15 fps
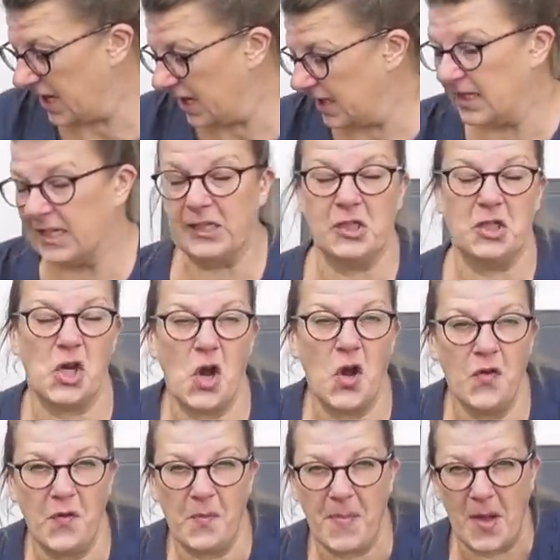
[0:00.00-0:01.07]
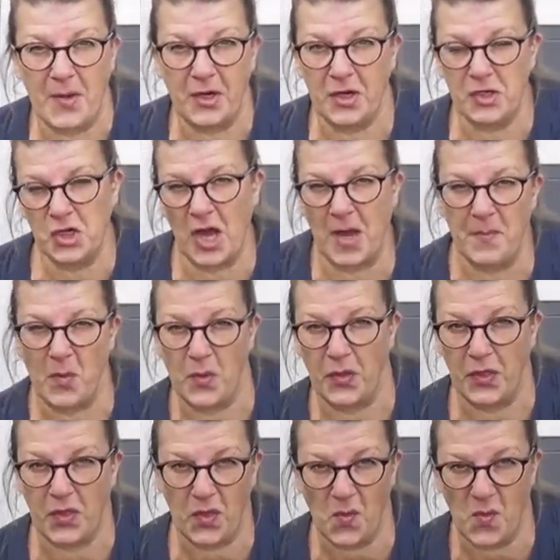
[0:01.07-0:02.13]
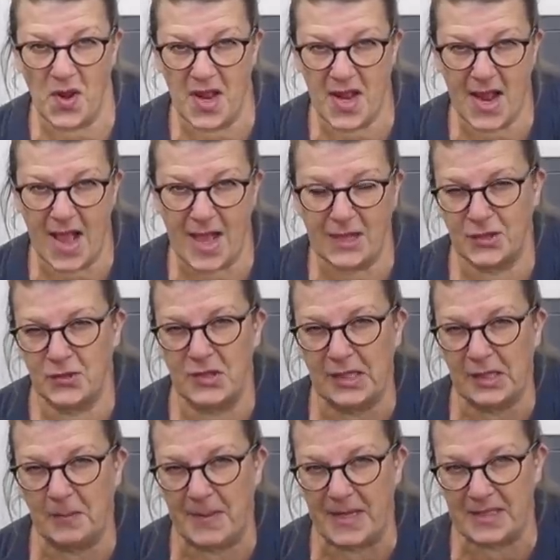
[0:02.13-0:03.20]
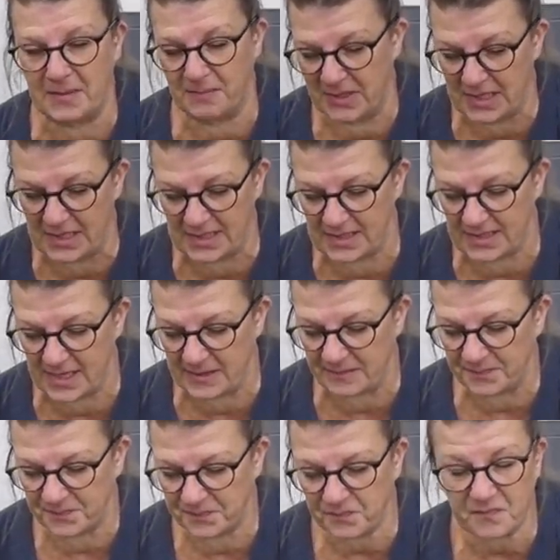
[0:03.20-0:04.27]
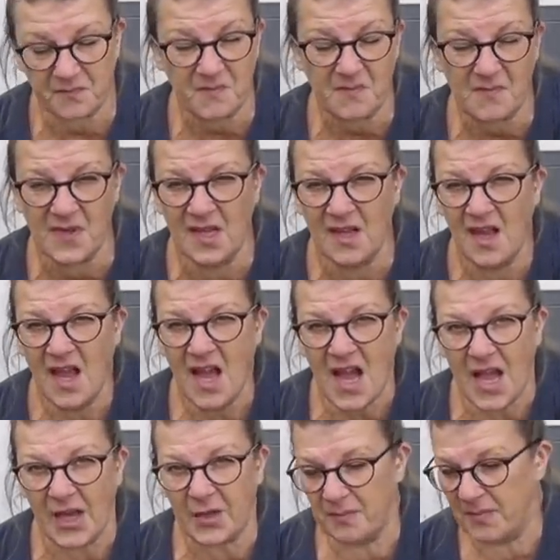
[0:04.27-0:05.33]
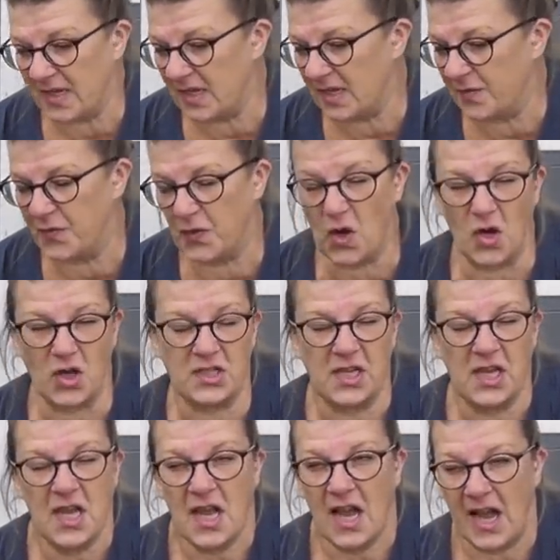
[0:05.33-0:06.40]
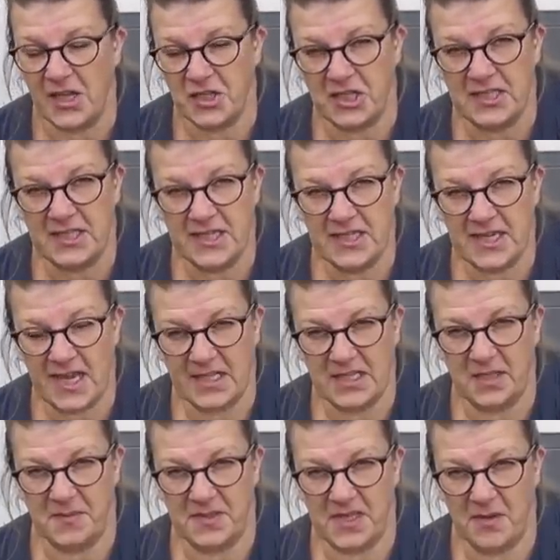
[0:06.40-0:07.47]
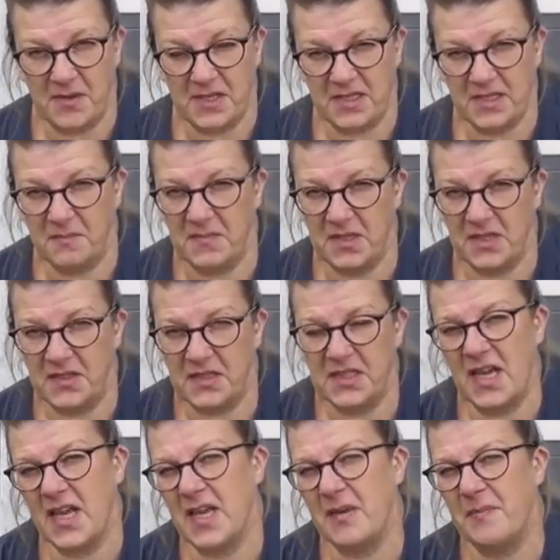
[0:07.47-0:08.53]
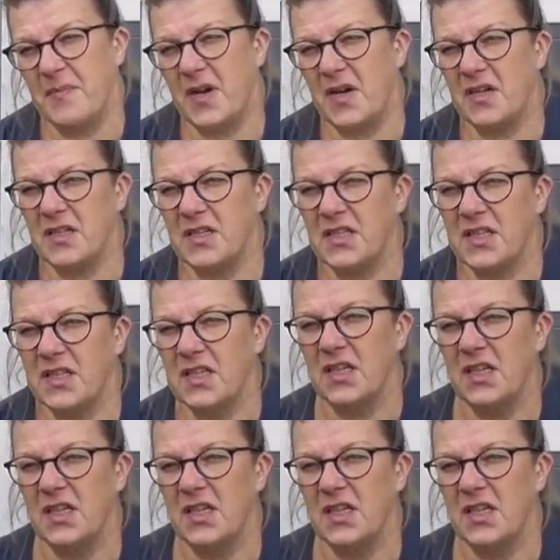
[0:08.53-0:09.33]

tiny little trough, but I'm going to try and put three extra little bits and pieces in. I completely forgot, actually I did end up sowing some the other day, but